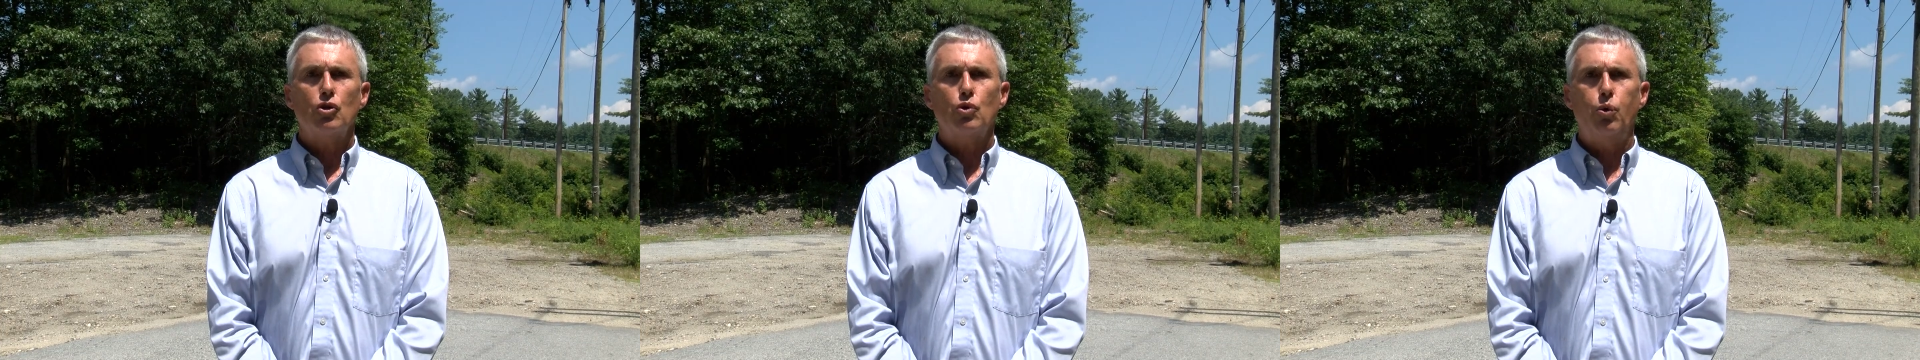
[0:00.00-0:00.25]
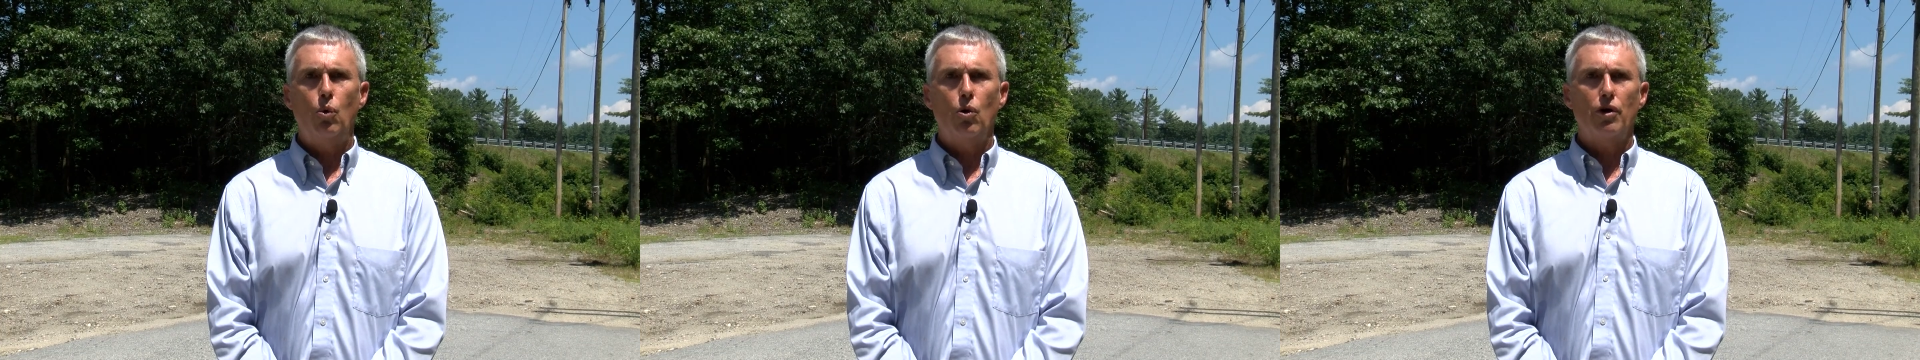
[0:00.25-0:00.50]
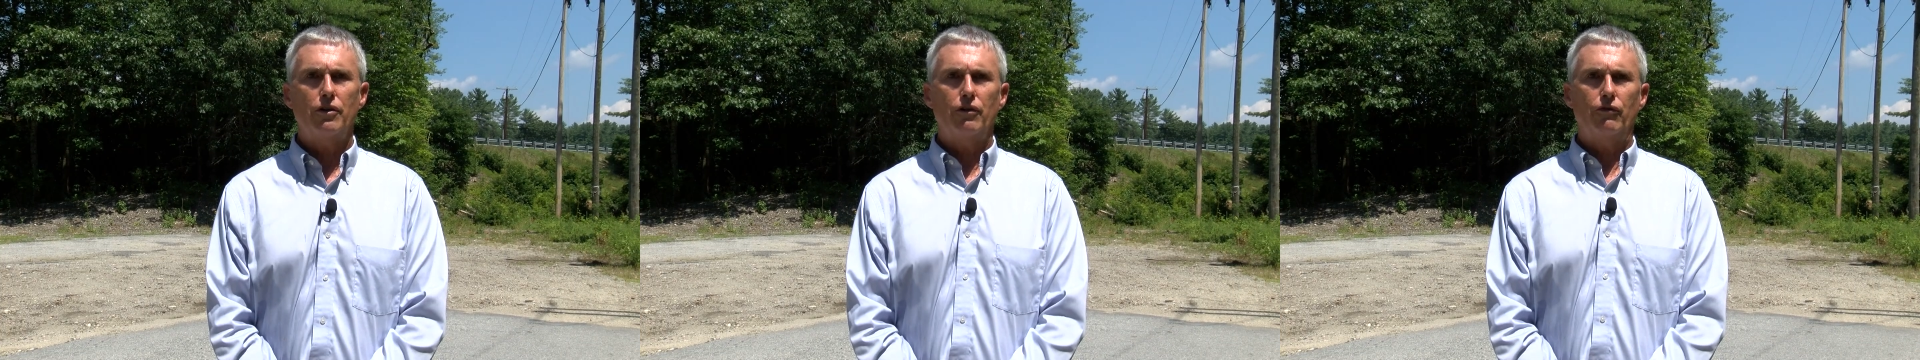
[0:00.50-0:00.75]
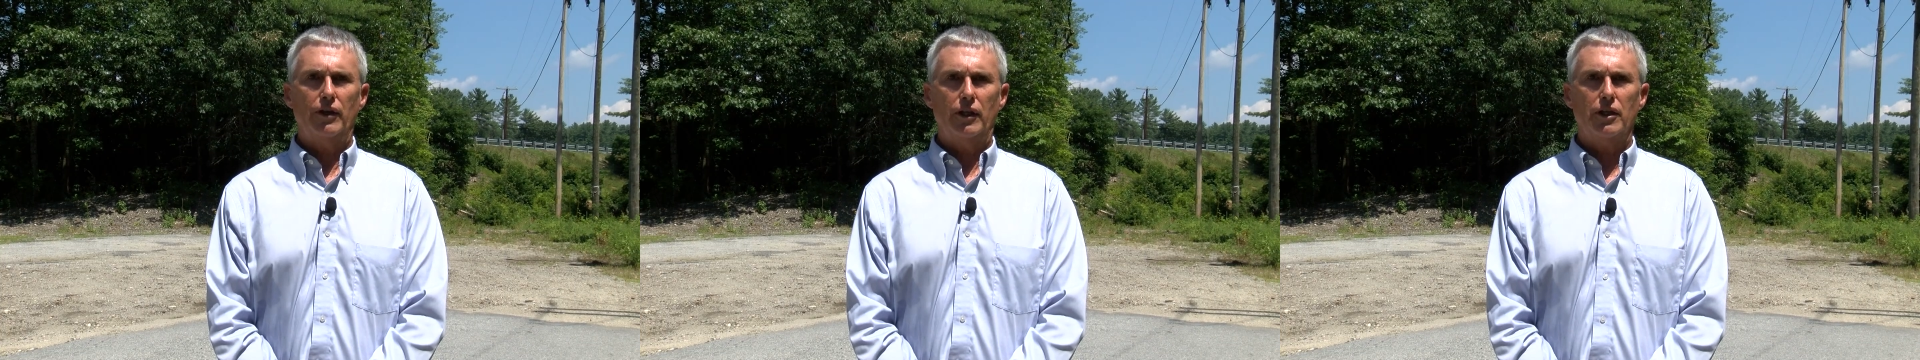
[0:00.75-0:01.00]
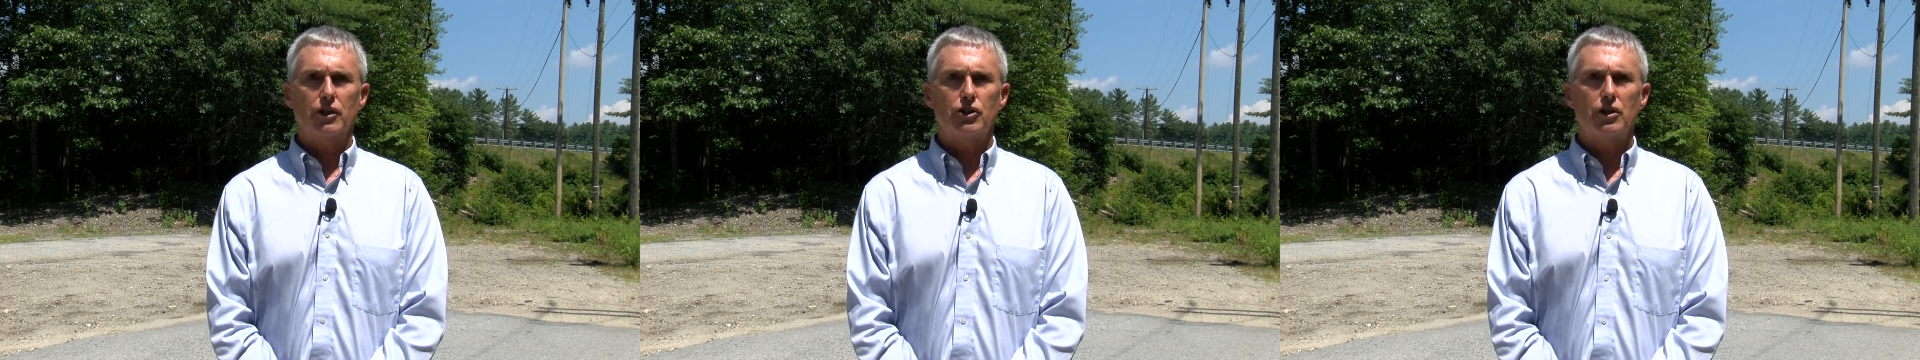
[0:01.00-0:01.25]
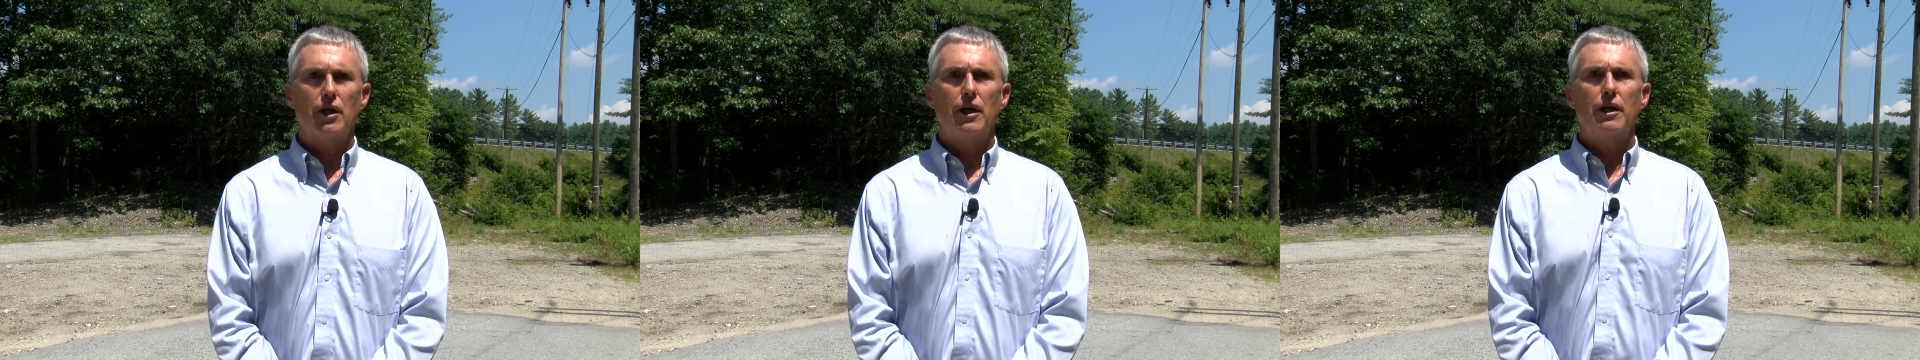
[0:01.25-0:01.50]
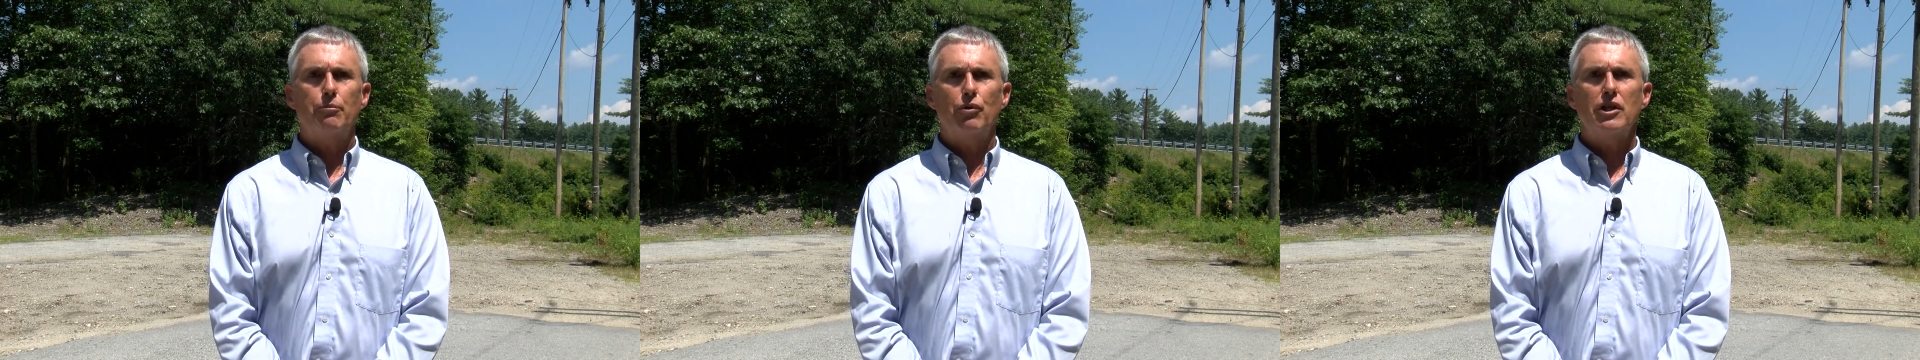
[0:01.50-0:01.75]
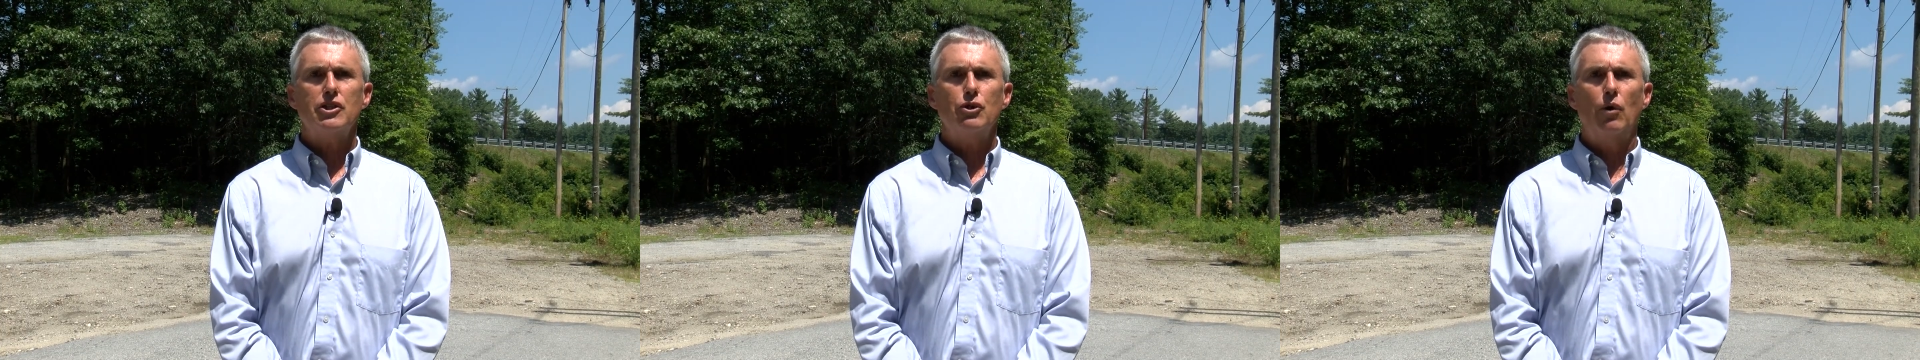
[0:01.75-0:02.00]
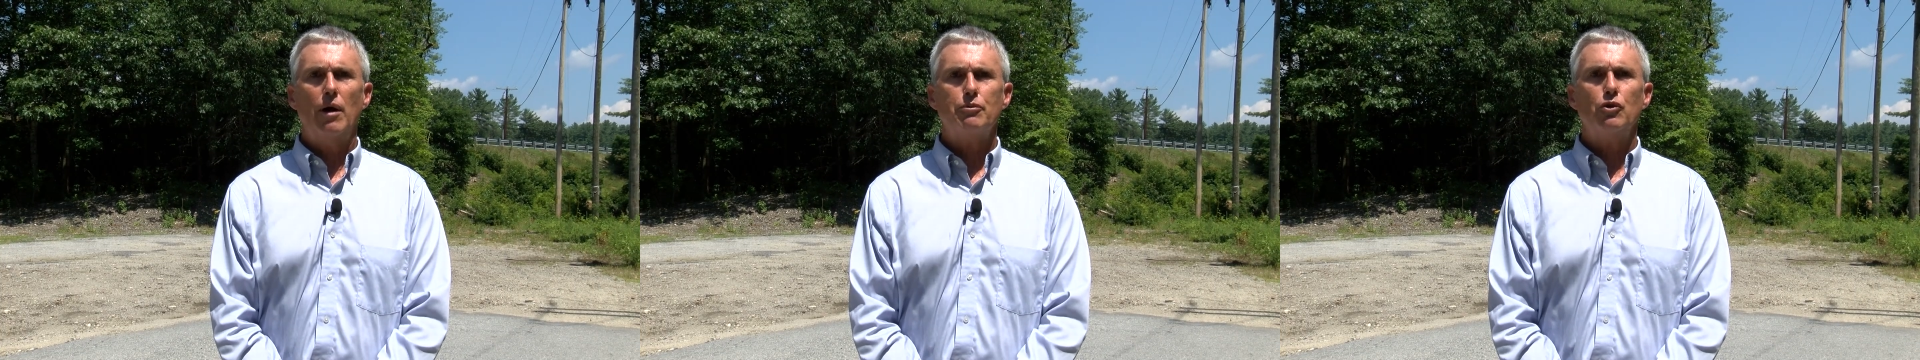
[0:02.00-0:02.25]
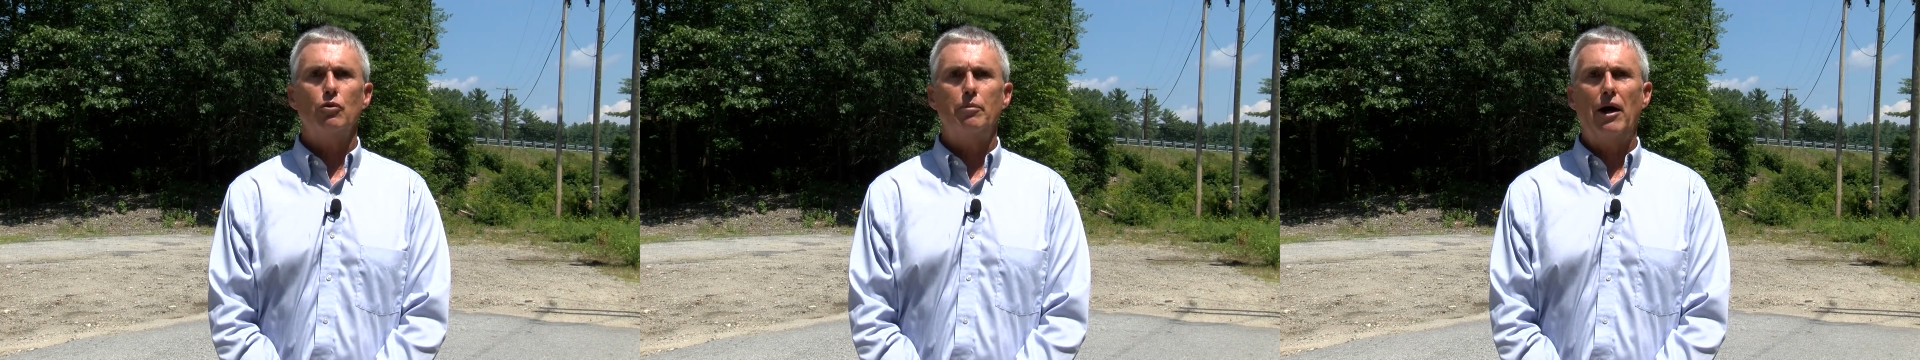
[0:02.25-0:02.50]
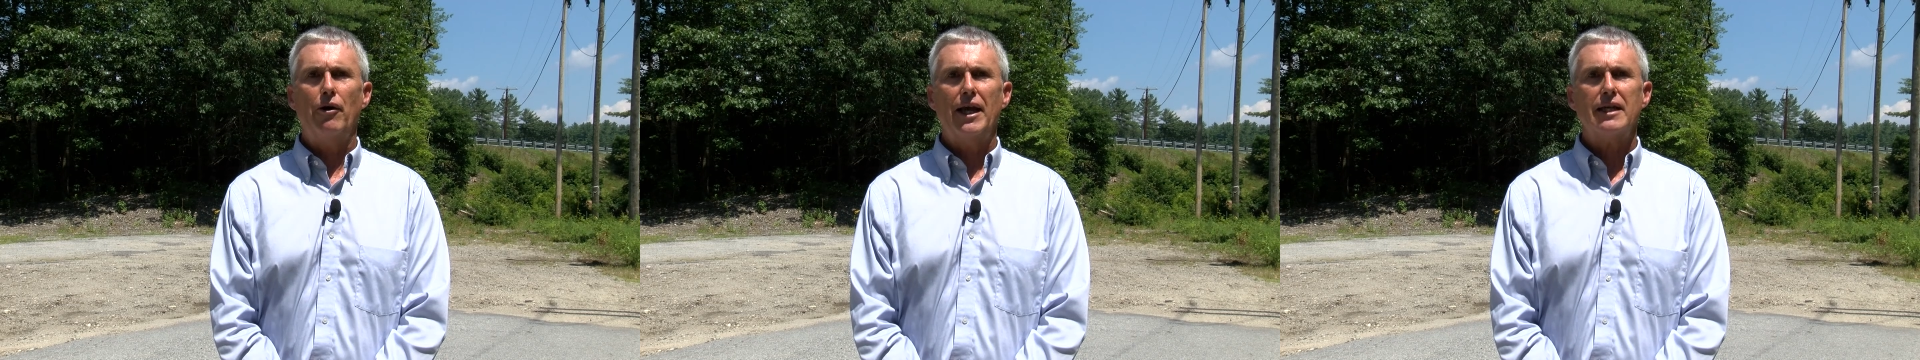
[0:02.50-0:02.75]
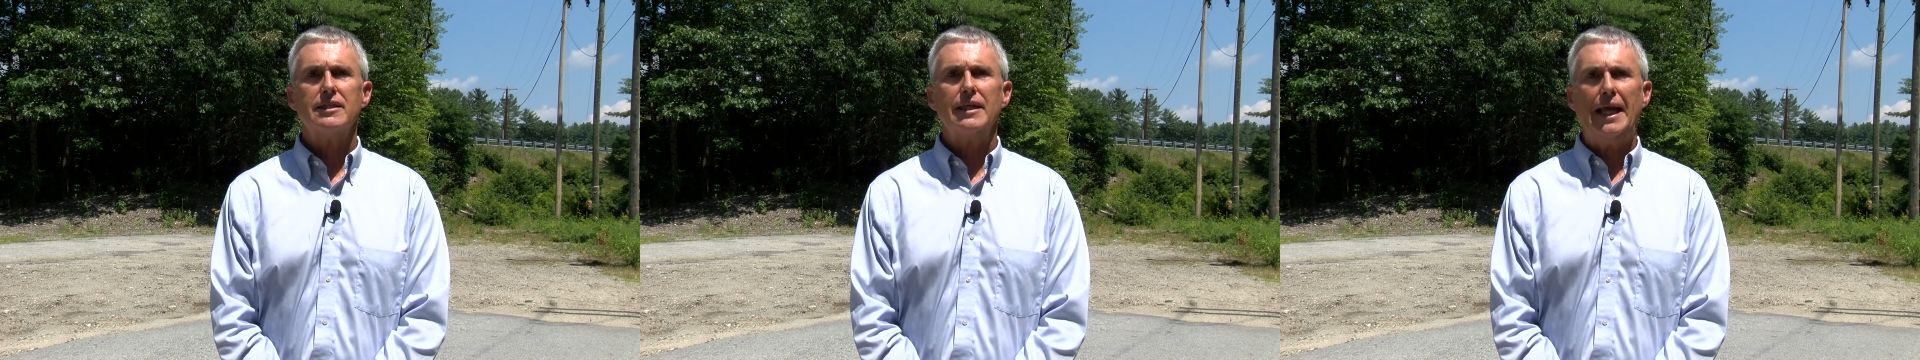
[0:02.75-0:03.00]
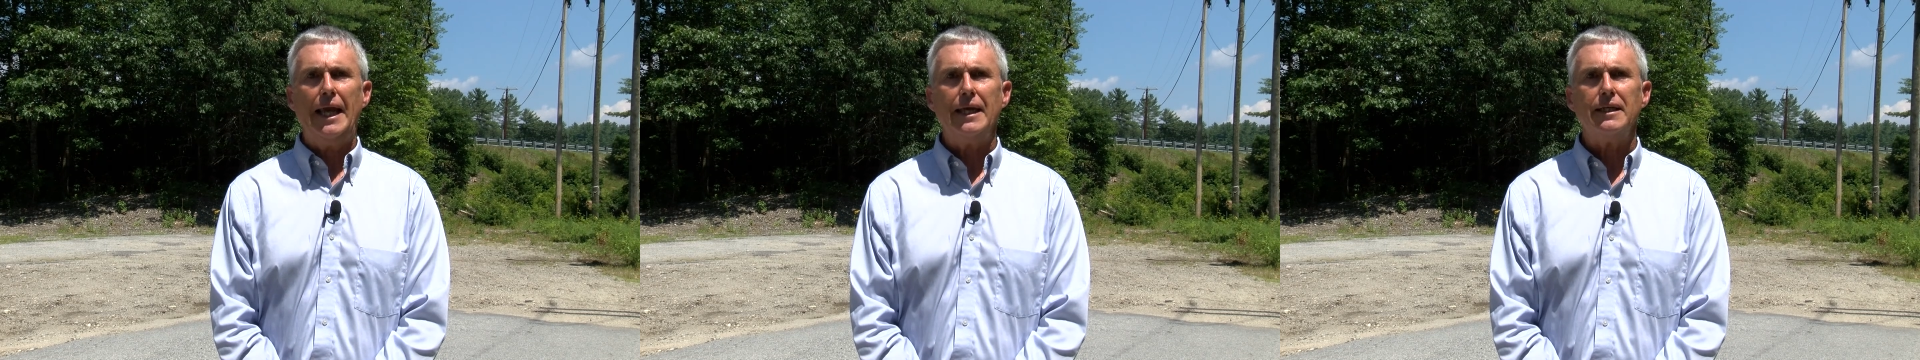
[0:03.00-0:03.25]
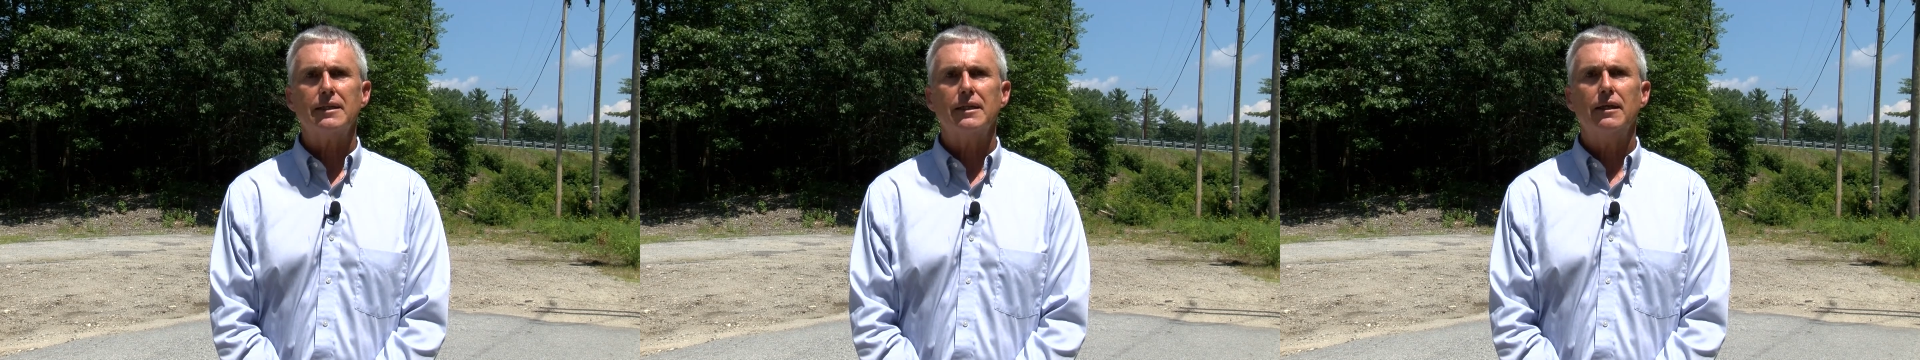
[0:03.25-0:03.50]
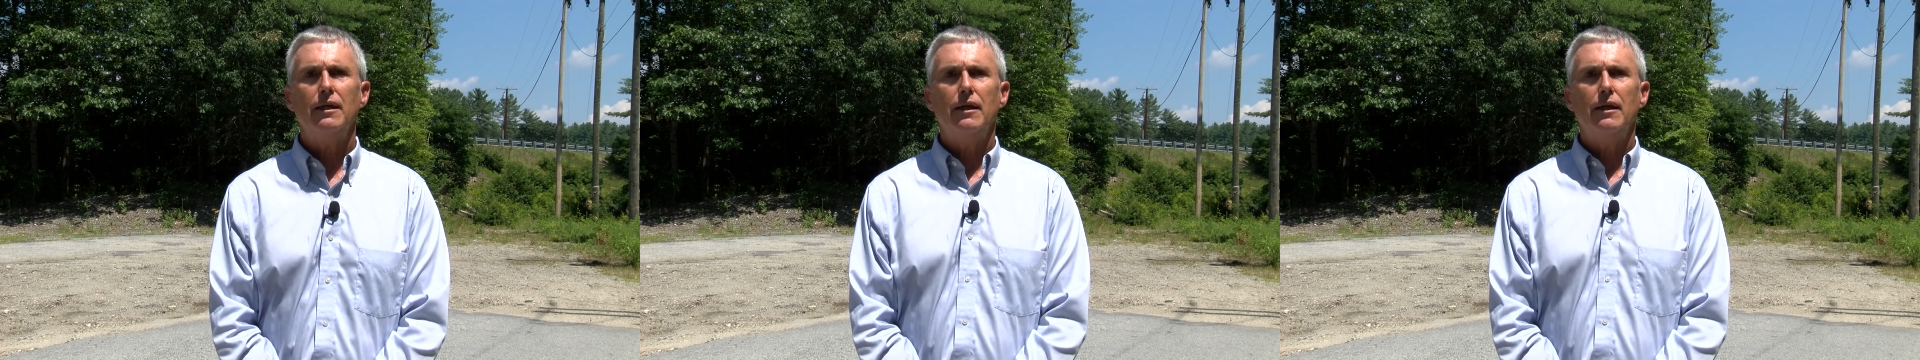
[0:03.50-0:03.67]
toward the village. It brings you up to about exit eight.